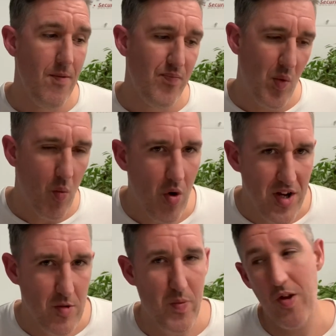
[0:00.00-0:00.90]
What is
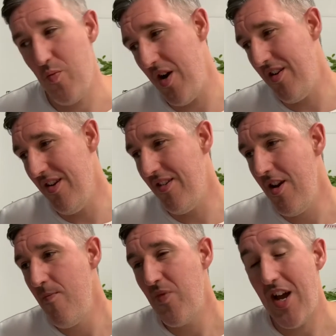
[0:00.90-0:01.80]
best practice?
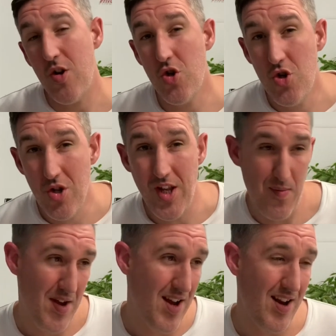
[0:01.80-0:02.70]
How should they be
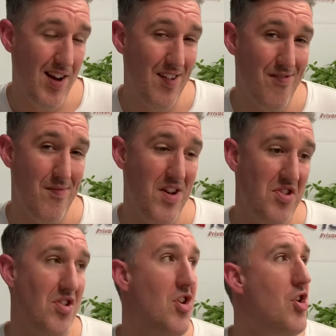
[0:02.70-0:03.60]
handling information?
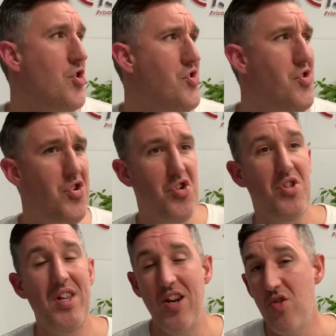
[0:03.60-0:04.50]
Who should they
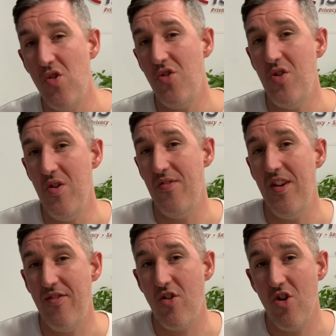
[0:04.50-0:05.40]
talk to if
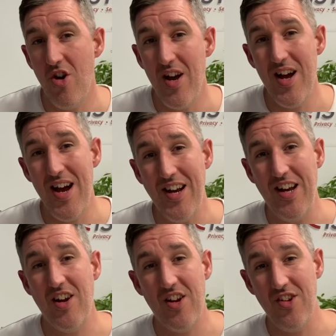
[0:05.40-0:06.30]
they've got any
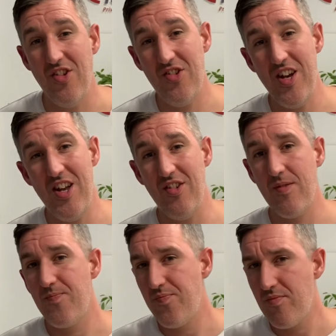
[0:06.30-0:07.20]
concerns?
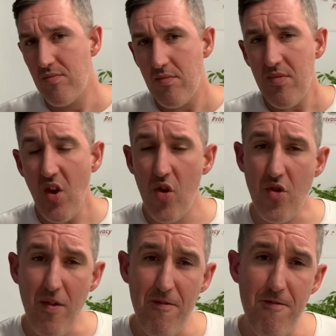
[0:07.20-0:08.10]
So don't
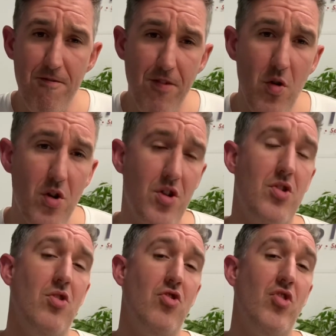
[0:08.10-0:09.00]
focus your
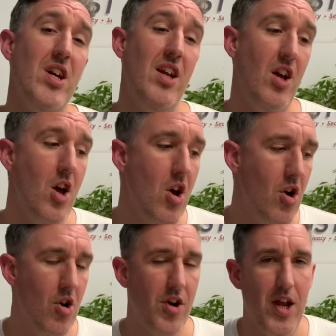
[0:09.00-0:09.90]
training
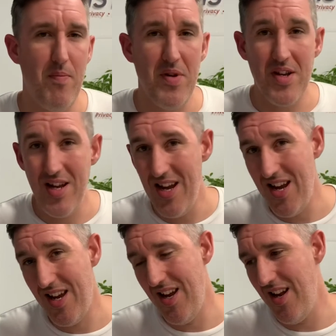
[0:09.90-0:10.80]
on a
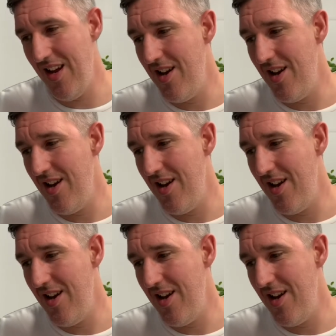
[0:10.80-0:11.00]
particular